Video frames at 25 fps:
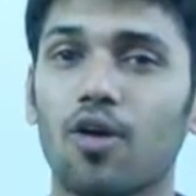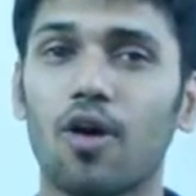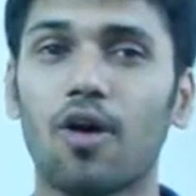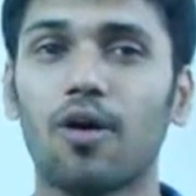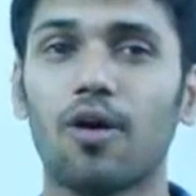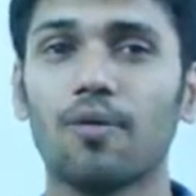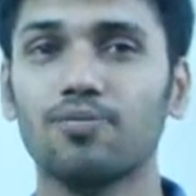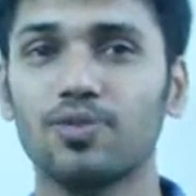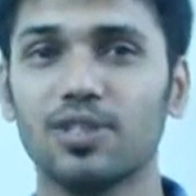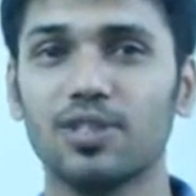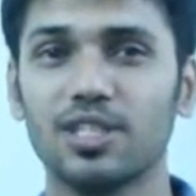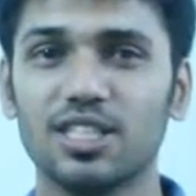
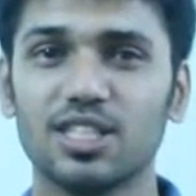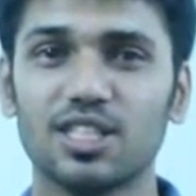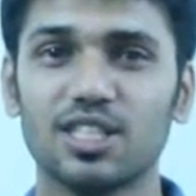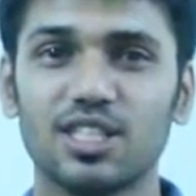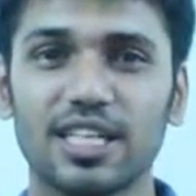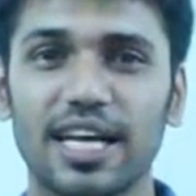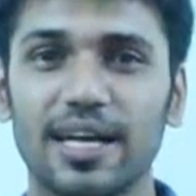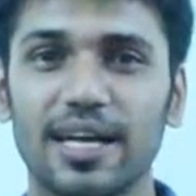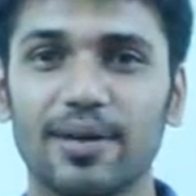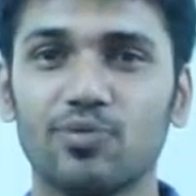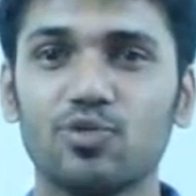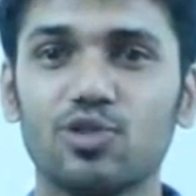of these
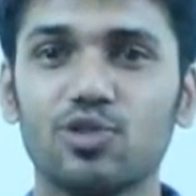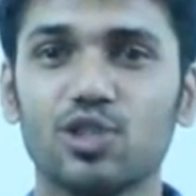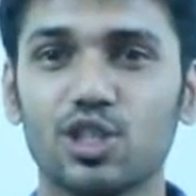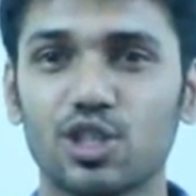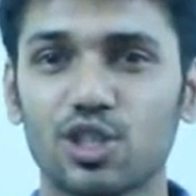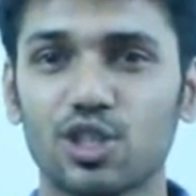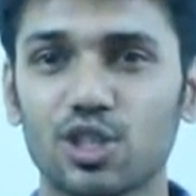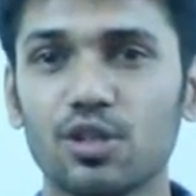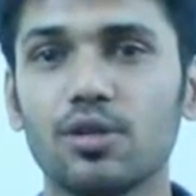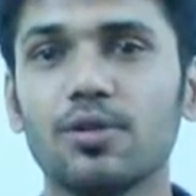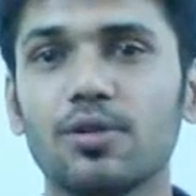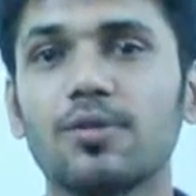shapes
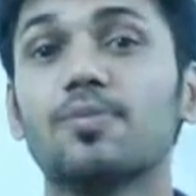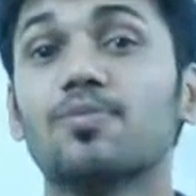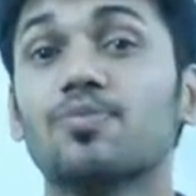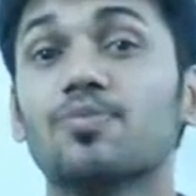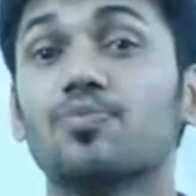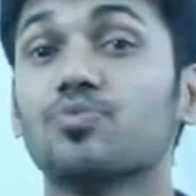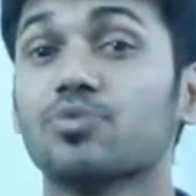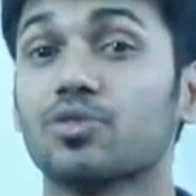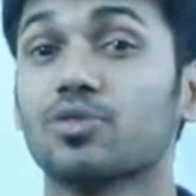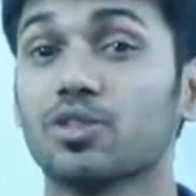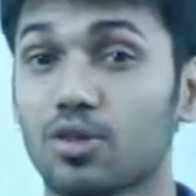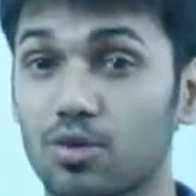into
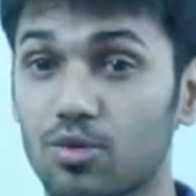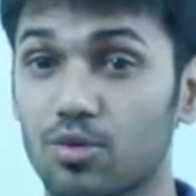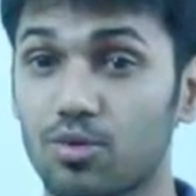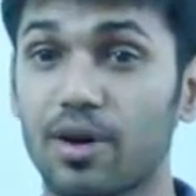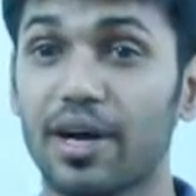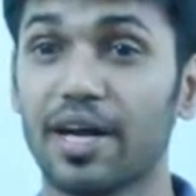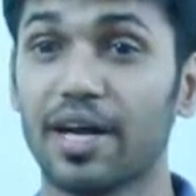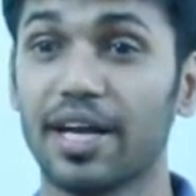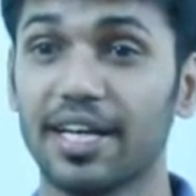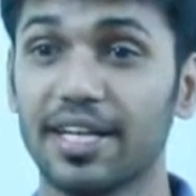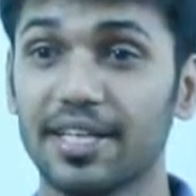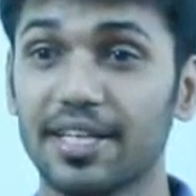
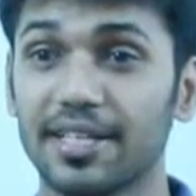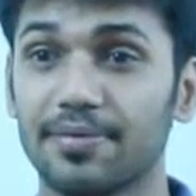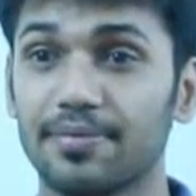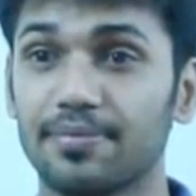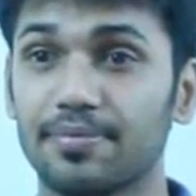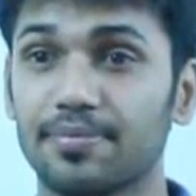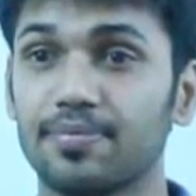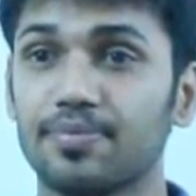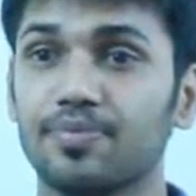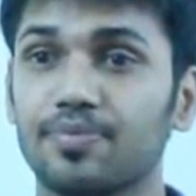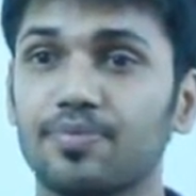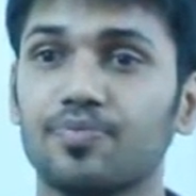gray.
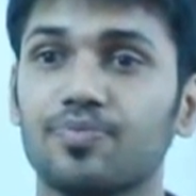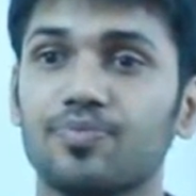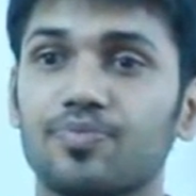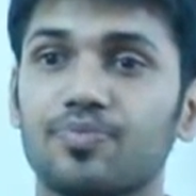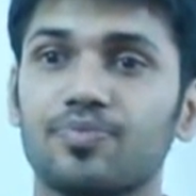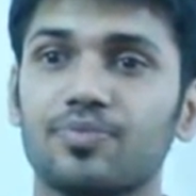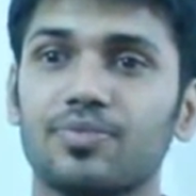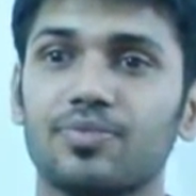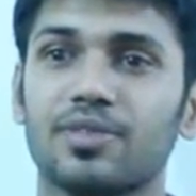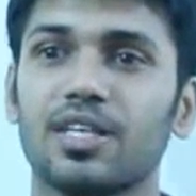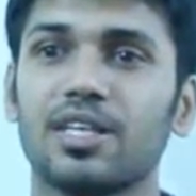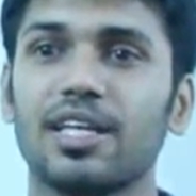
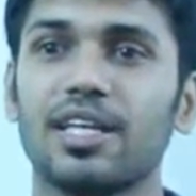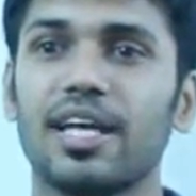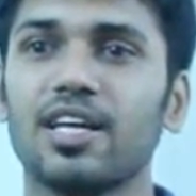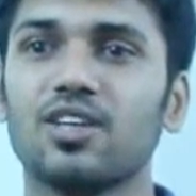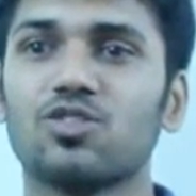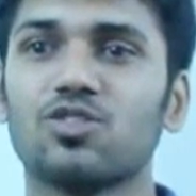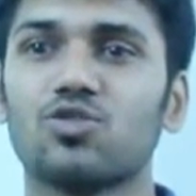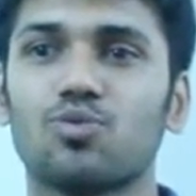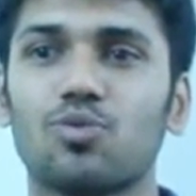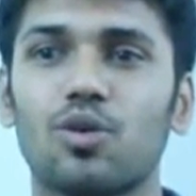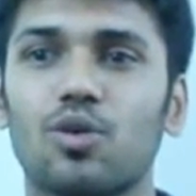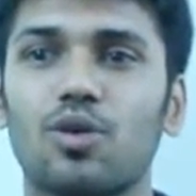The
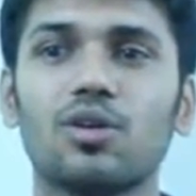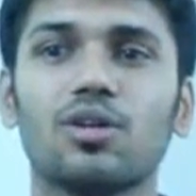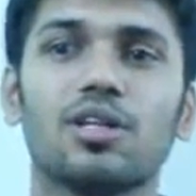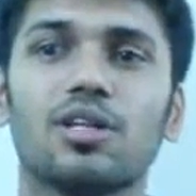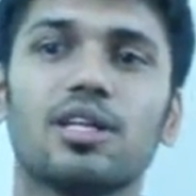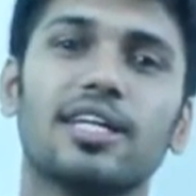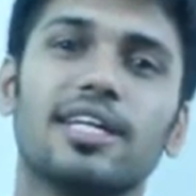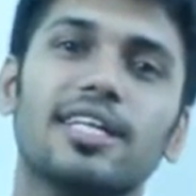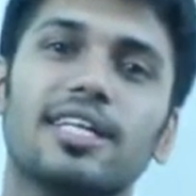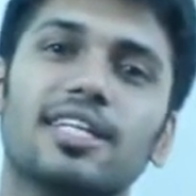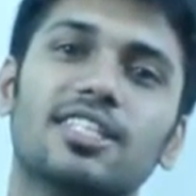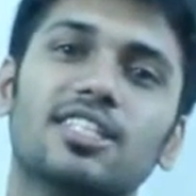next one
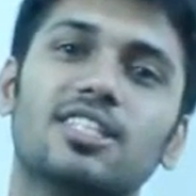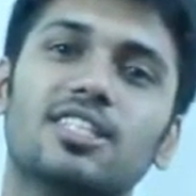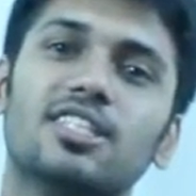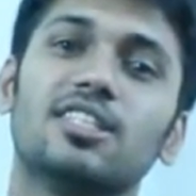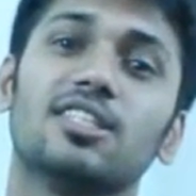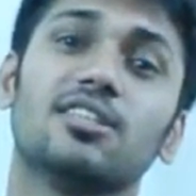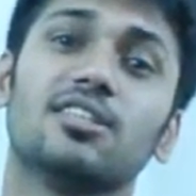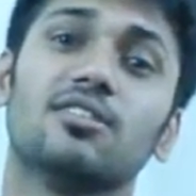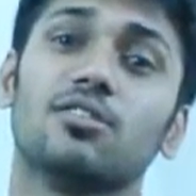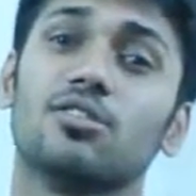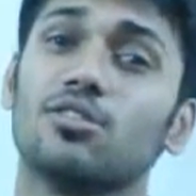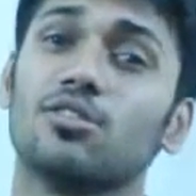is
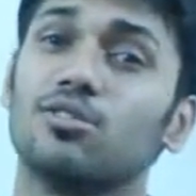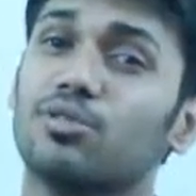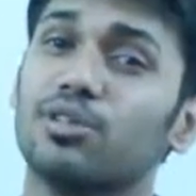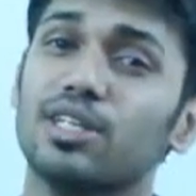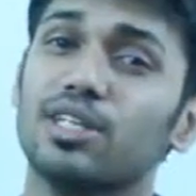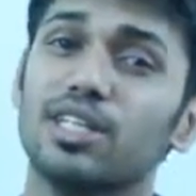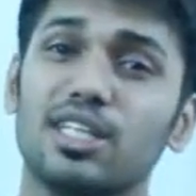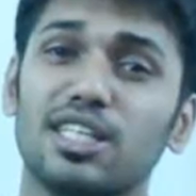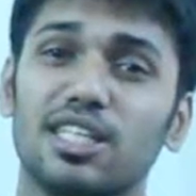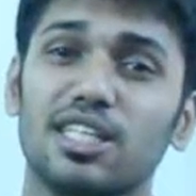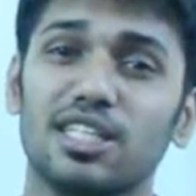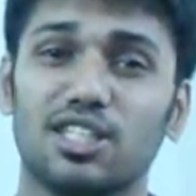
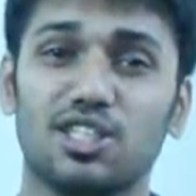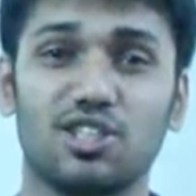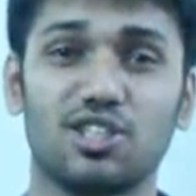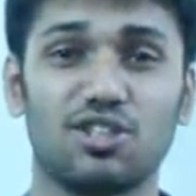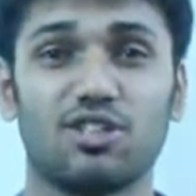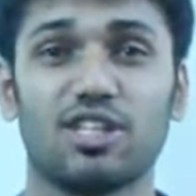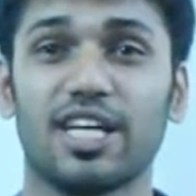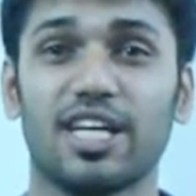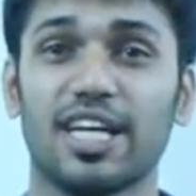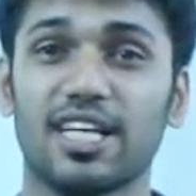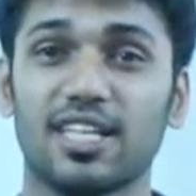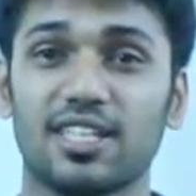greenish
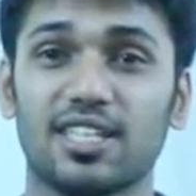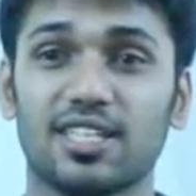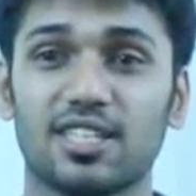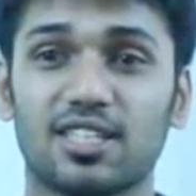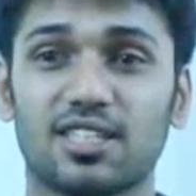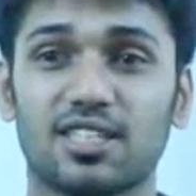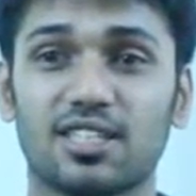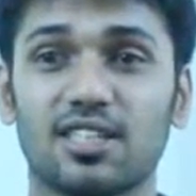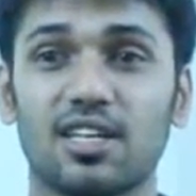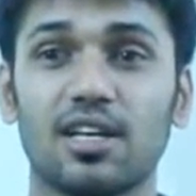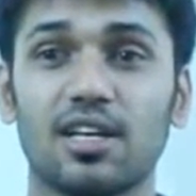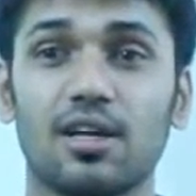things.
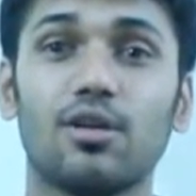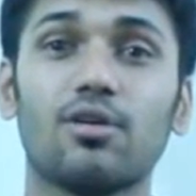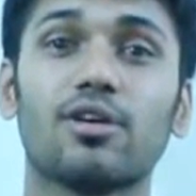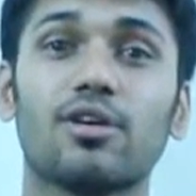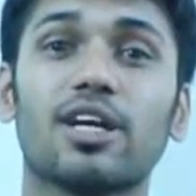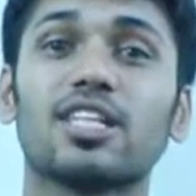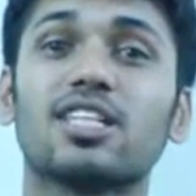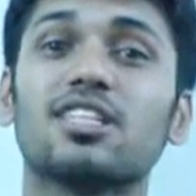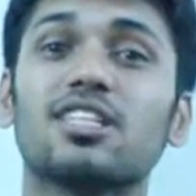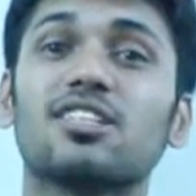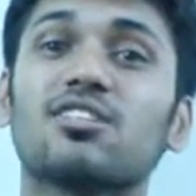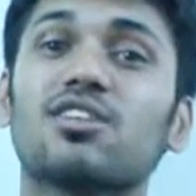Look
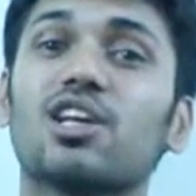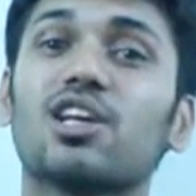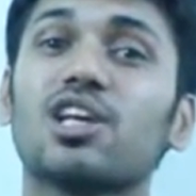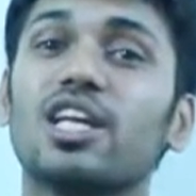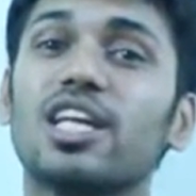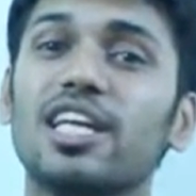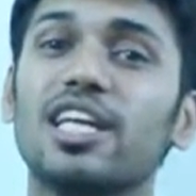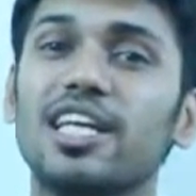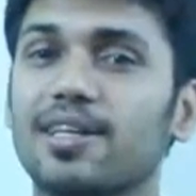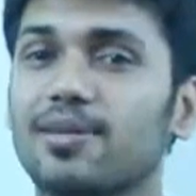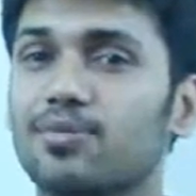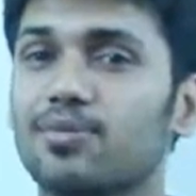at these
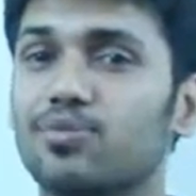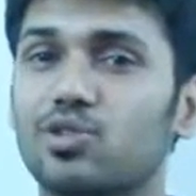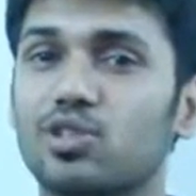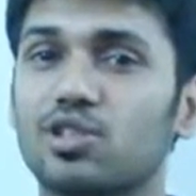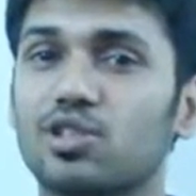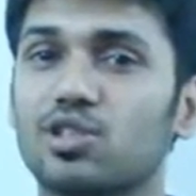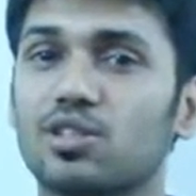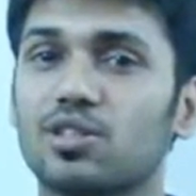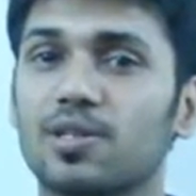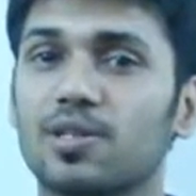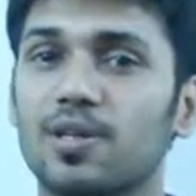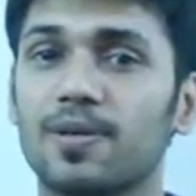
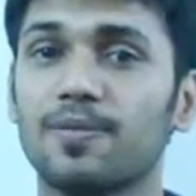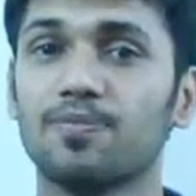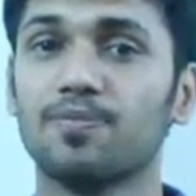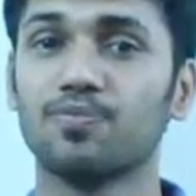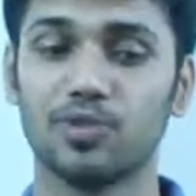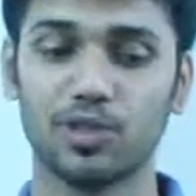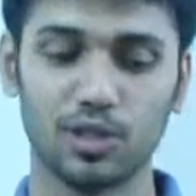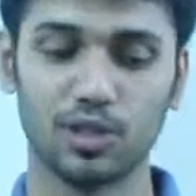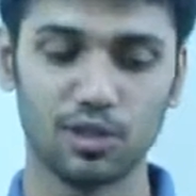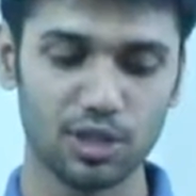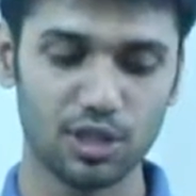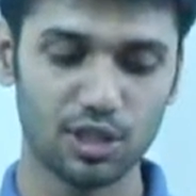leaves.
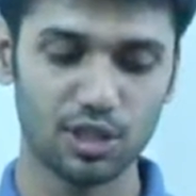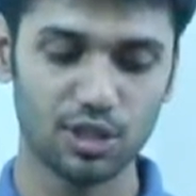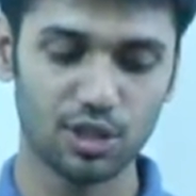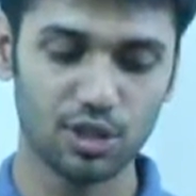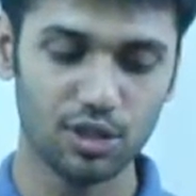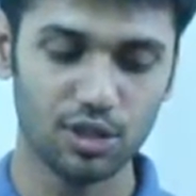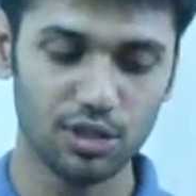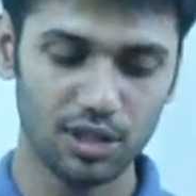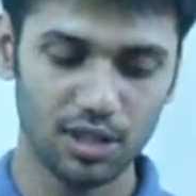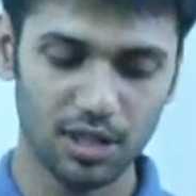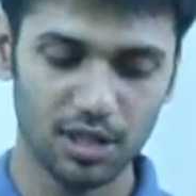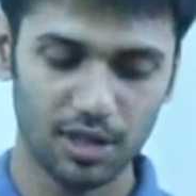You need
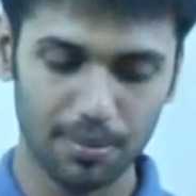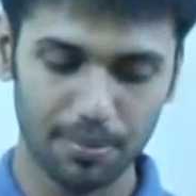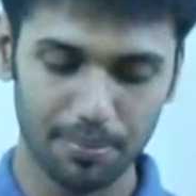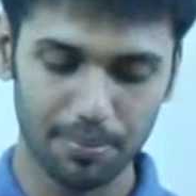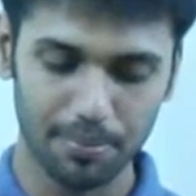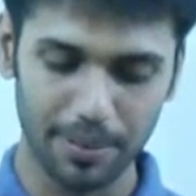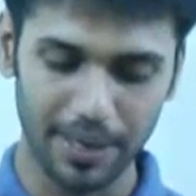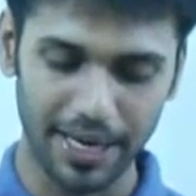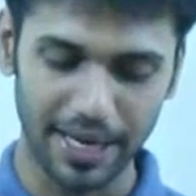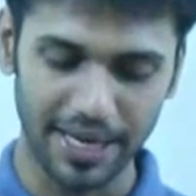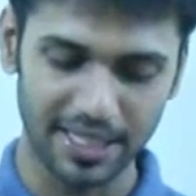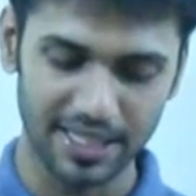to
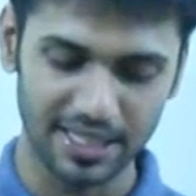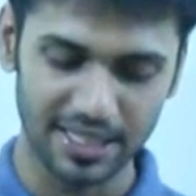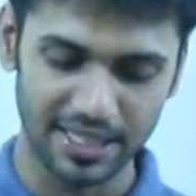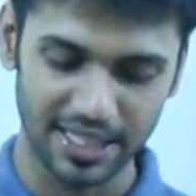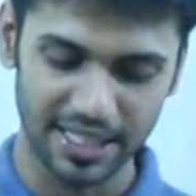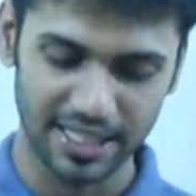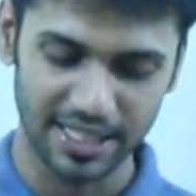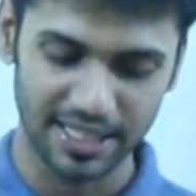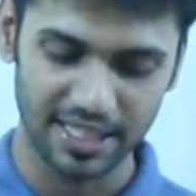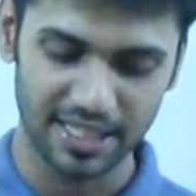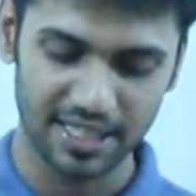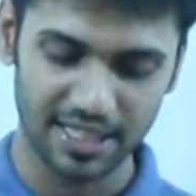paint
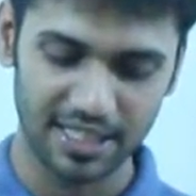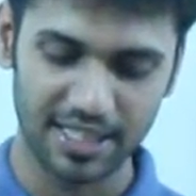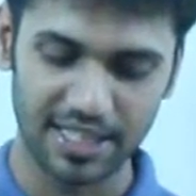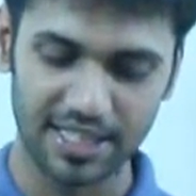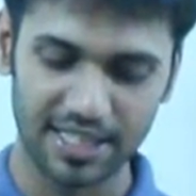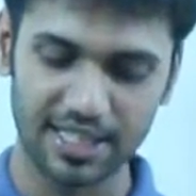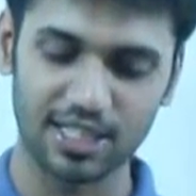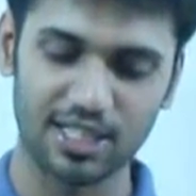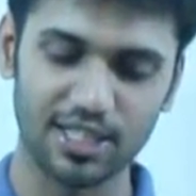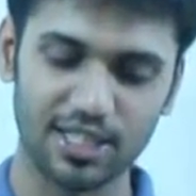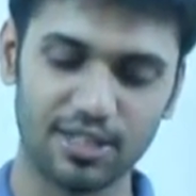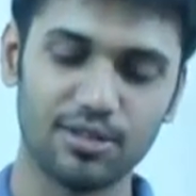it
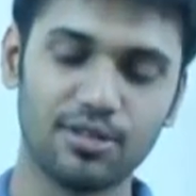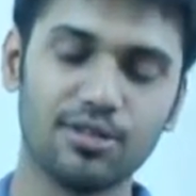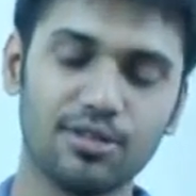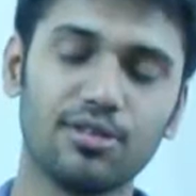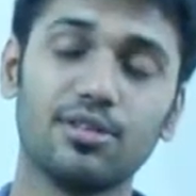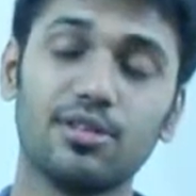into